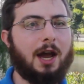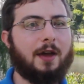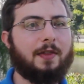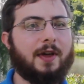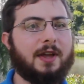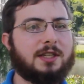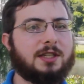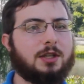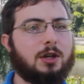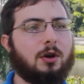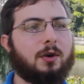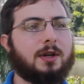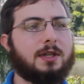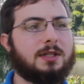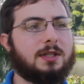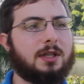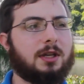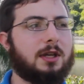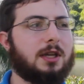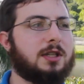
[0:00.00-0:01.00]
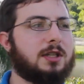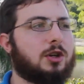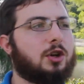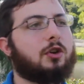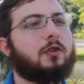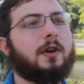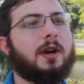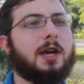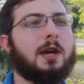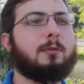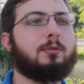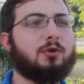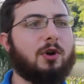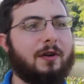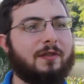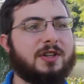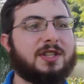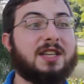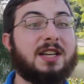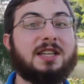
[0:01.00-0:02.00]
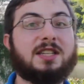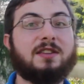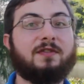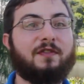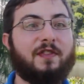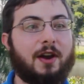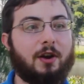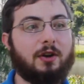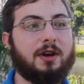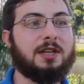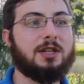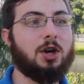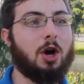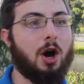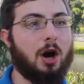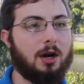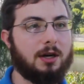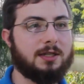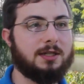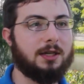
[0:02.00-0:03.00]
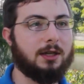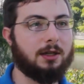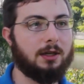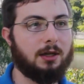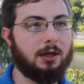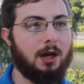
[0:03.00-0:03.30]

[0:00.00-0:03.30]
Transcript: and that's known as it's Corynea brevis, and it's very toxic.